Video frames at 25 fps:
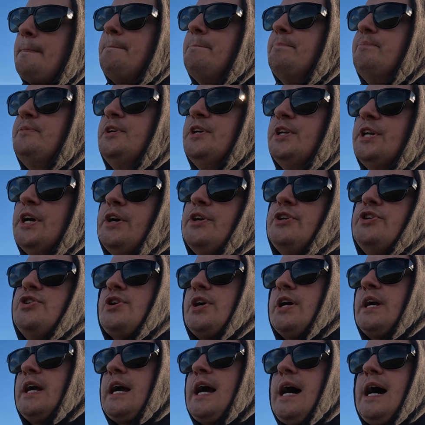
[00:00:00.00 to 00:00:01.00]
you know, you
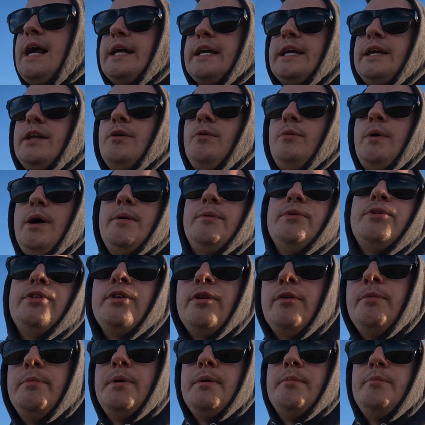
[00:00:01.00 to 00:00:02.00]
can kind of get away with a
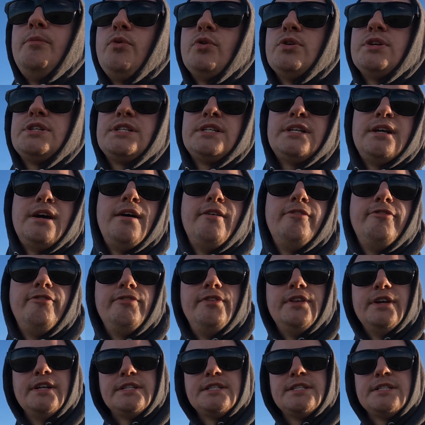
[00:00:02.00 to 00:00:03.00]
little bit more stuff
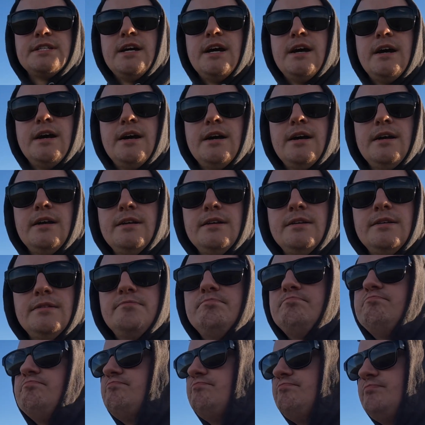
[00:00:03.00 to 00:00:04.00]
that's a
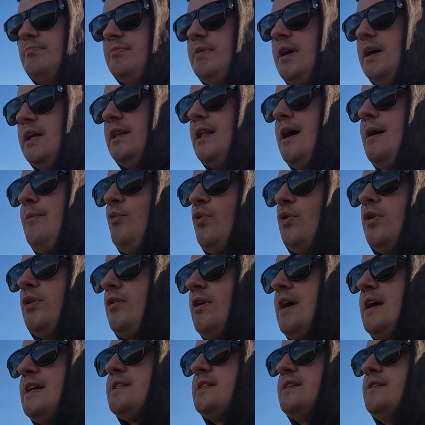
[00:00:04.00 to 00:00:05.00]
lot more
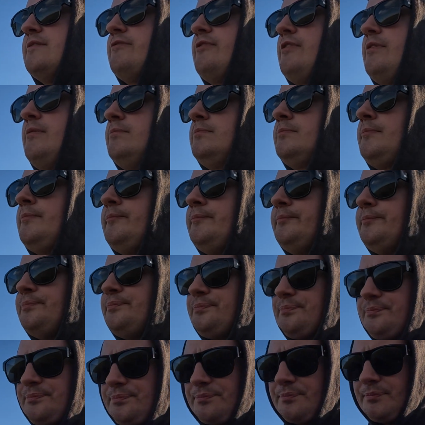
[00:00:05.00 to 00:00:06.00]
aggressive.
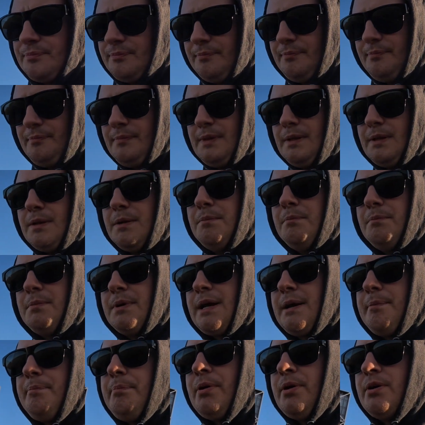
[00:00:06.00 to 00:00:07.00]
But
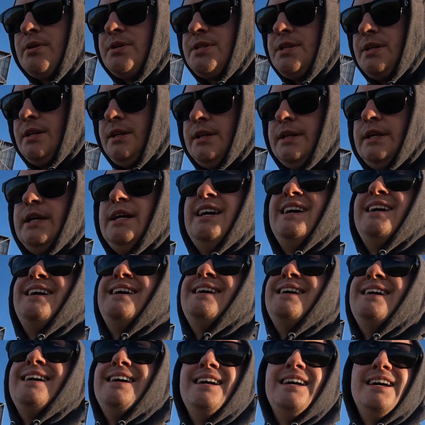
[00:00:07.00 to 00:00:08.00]
I personally
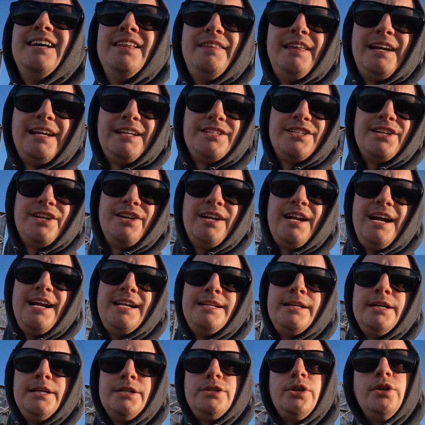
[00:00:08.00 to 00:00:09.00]
think it's a good
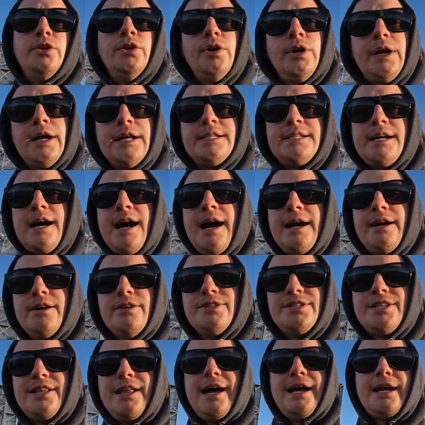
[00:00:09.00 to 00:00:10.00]
idea to look at
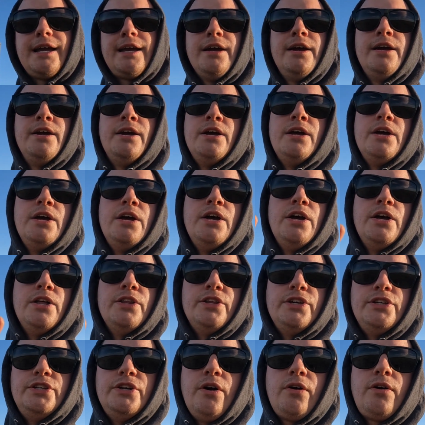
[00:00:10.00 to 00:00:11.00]
tires like
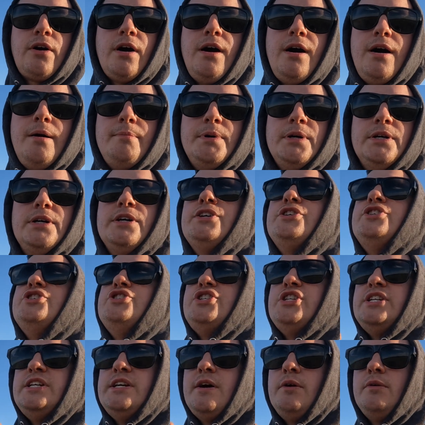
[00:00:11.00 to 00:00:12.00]
the Yokohama
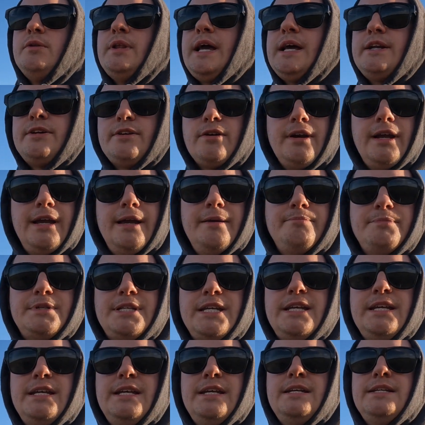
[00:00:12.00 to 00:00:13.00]
Geolander
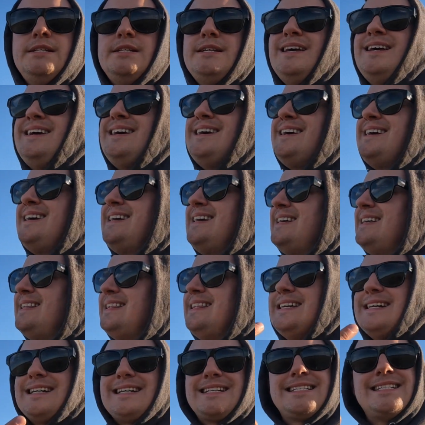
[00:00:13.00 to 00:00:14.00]
MTs,
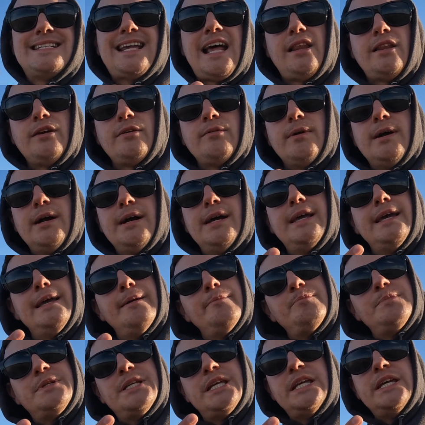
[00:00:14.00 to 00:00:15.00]
the Accelera
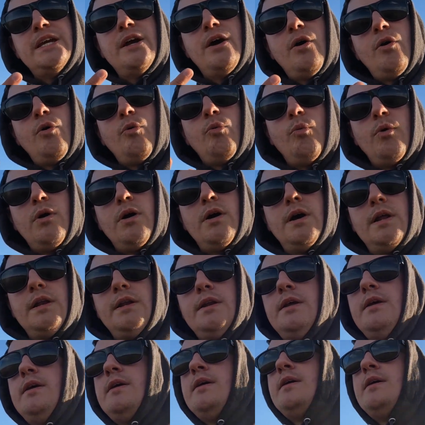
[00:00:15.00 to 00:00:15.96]
MT-01,